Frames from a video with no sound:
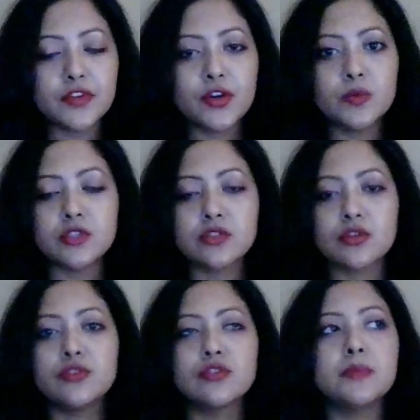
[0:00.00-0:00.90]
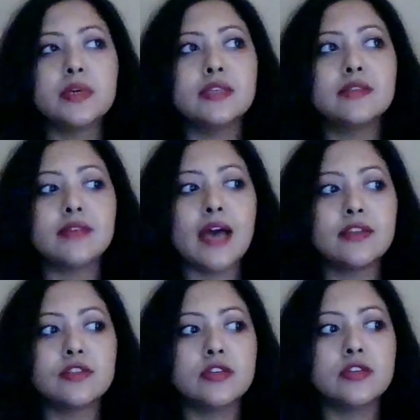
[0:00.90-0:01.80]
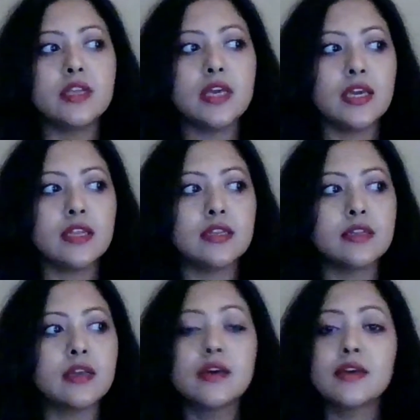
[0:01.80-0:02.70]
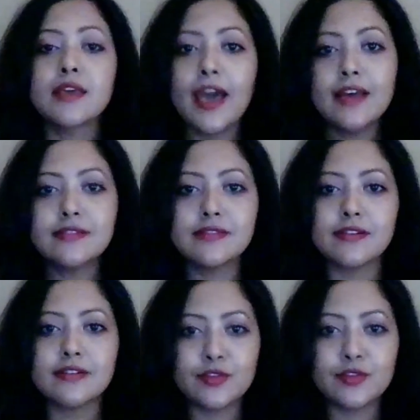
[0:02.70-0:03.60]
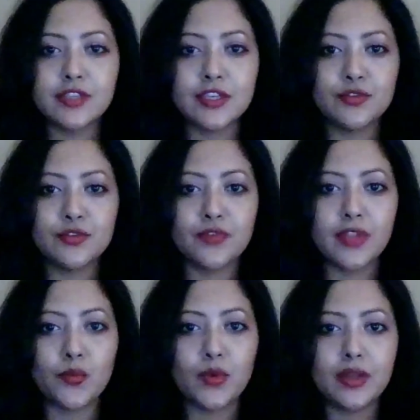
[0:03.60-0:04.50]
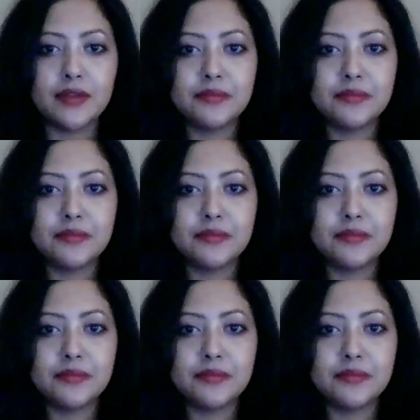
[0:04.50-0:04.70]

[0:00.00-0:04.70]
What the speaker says: which is going to be Saturn in Cancer. So stay tuned for that one.